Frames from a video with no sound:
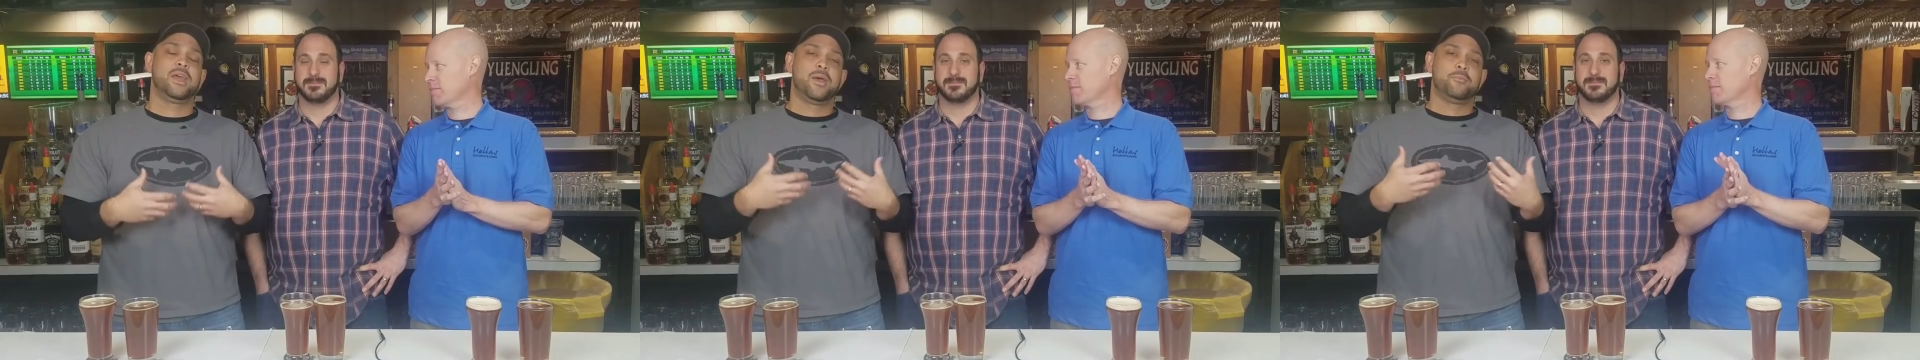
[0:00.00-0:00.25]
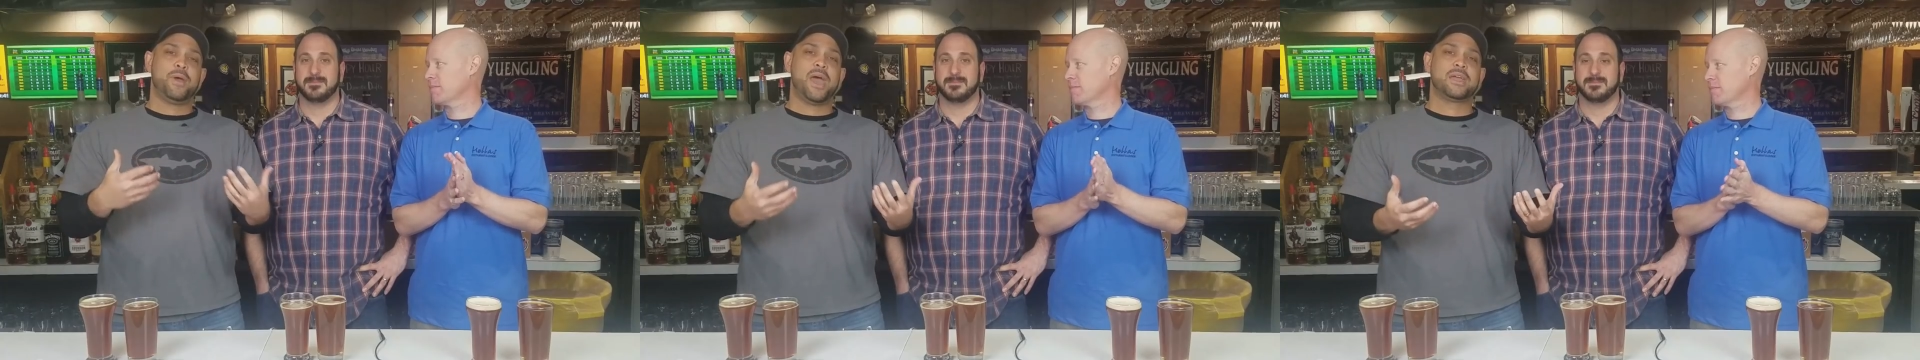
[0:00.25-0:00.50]

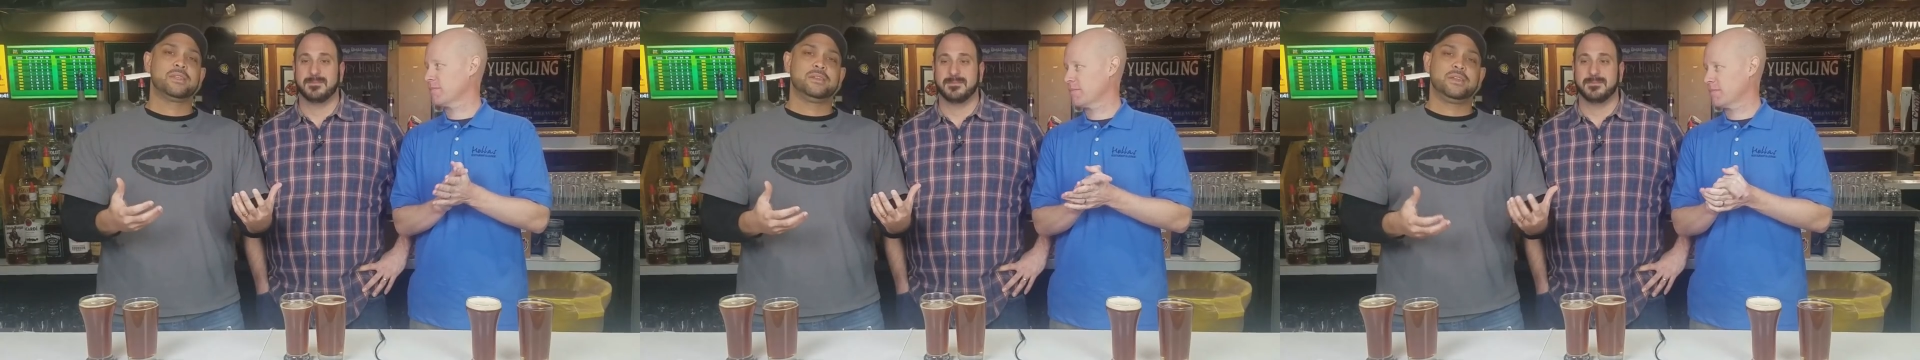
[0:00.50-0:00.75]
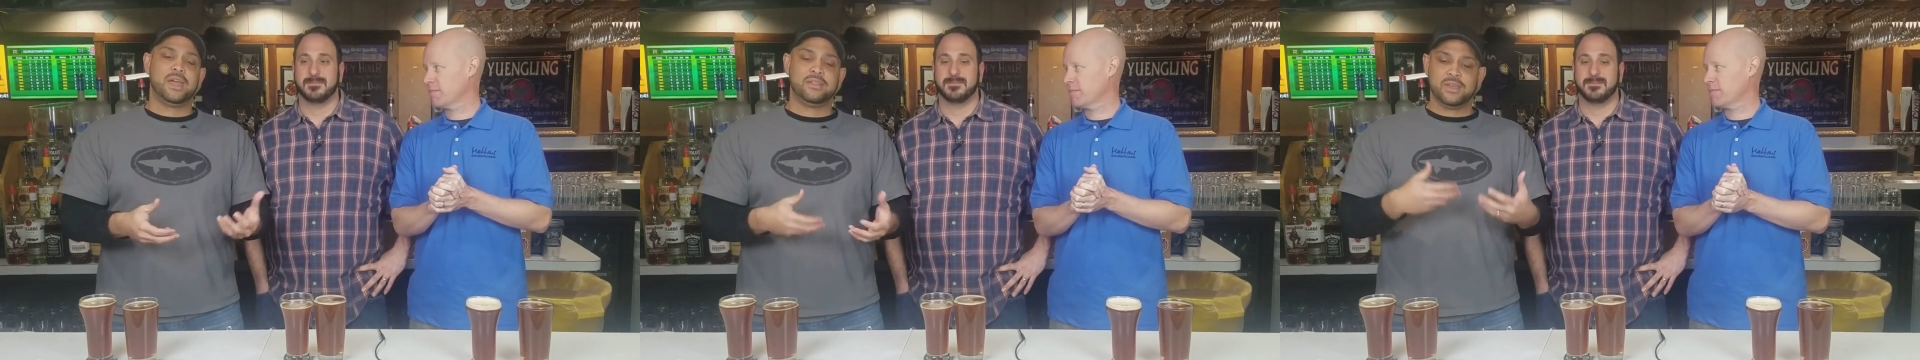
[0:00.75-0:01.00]
Speaker 1: back in the
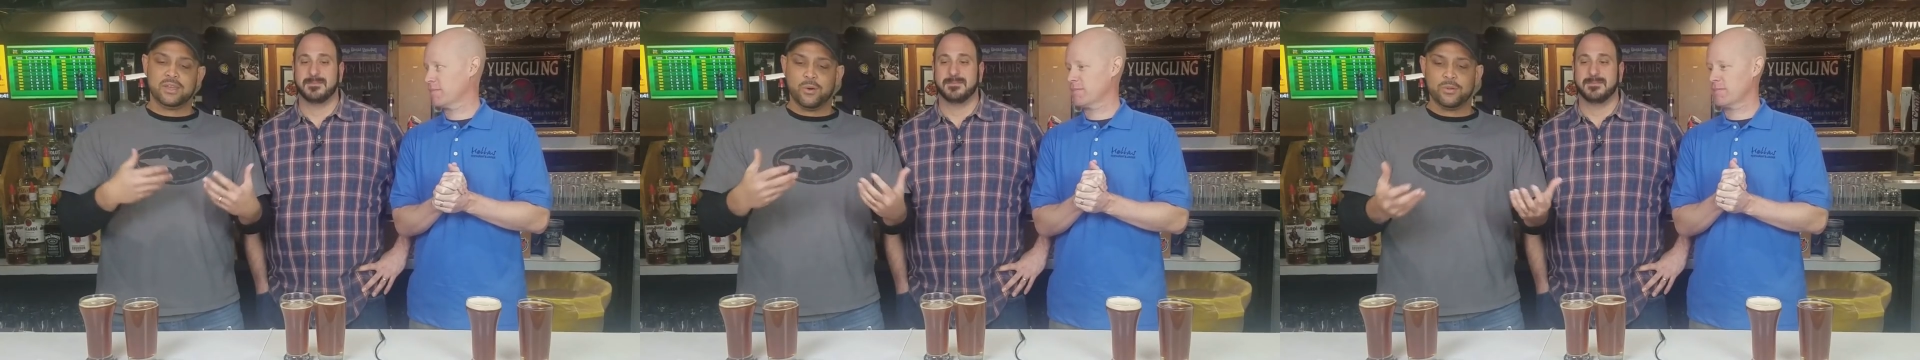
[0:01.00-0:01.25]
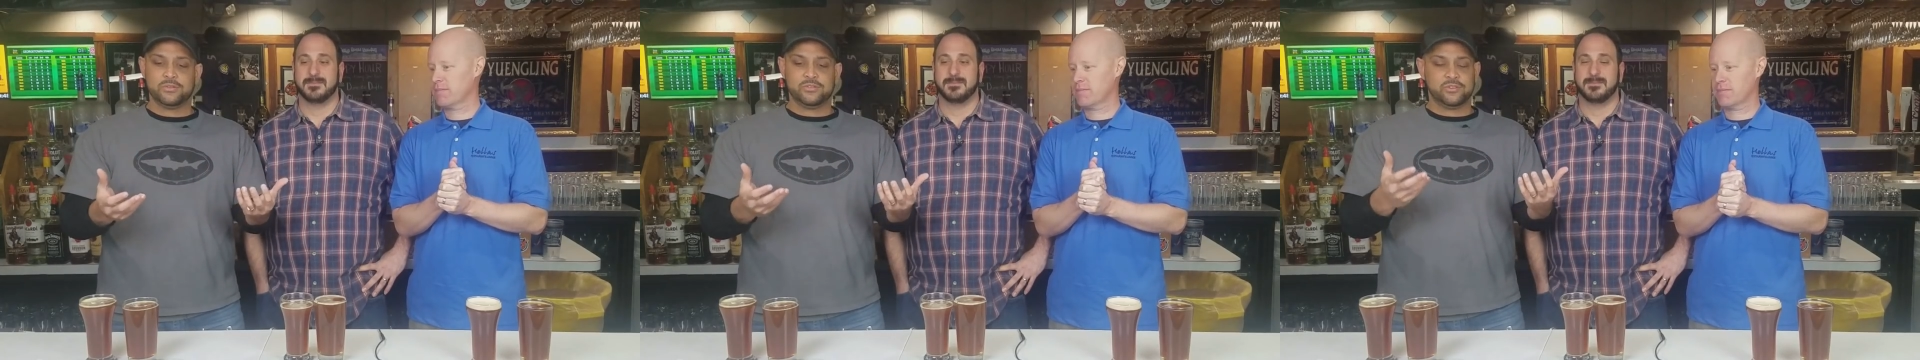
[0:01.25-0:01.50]
day. They go
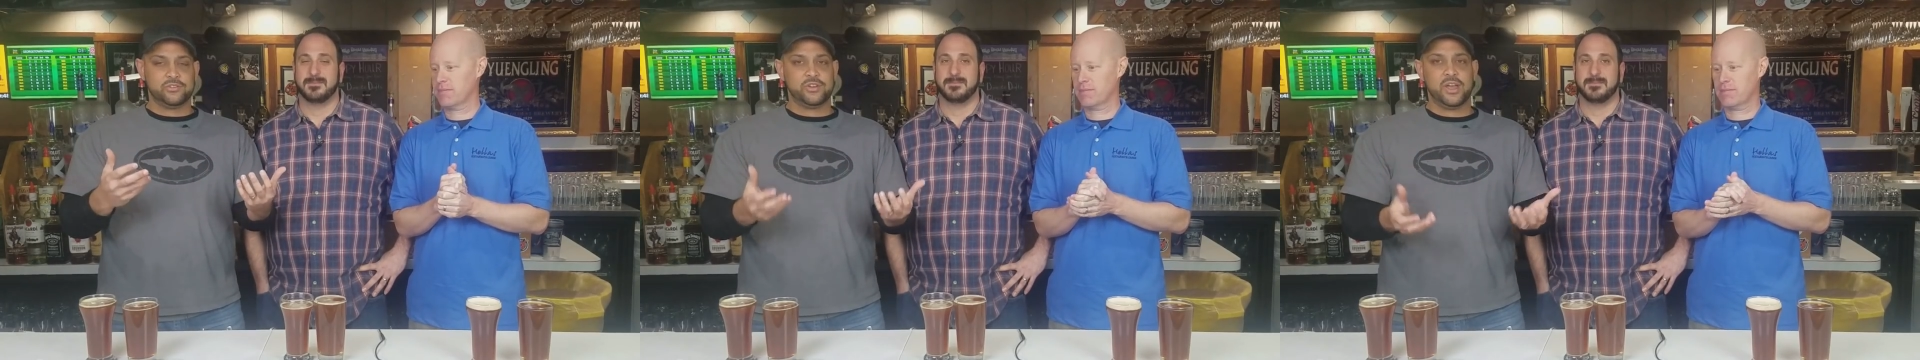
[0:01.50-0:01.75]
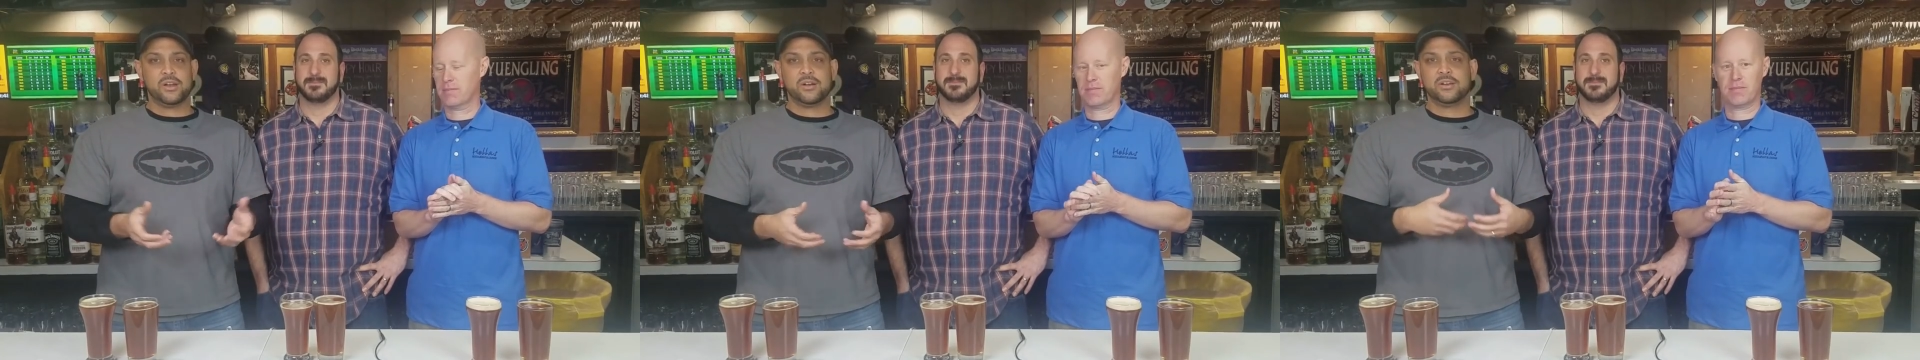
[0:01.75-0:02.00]
in as their
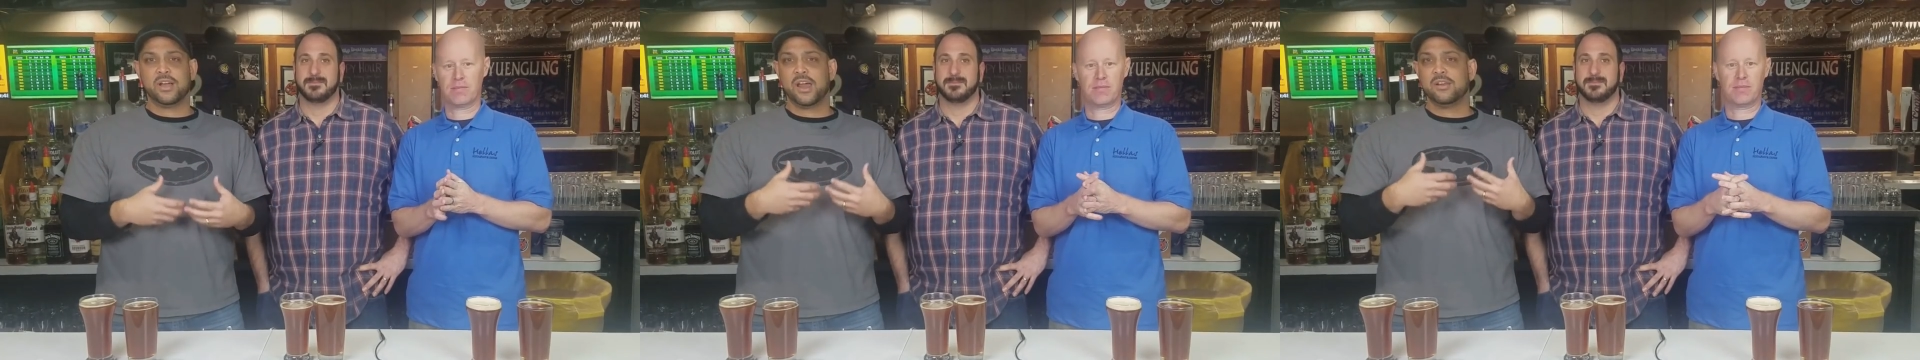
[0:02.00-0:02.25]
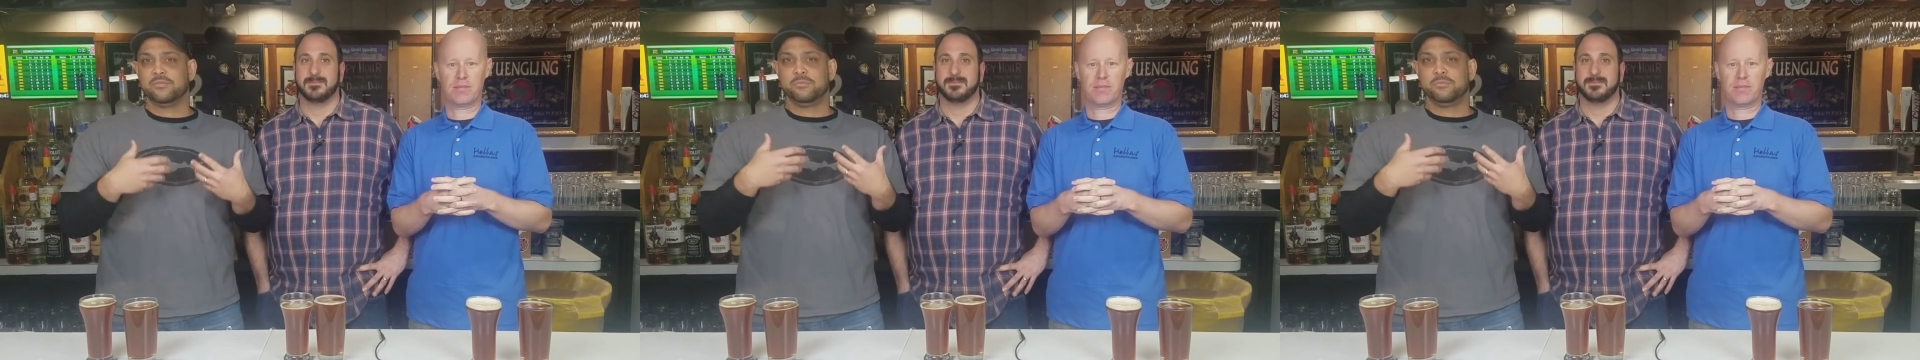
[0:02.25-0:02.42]
standard kind of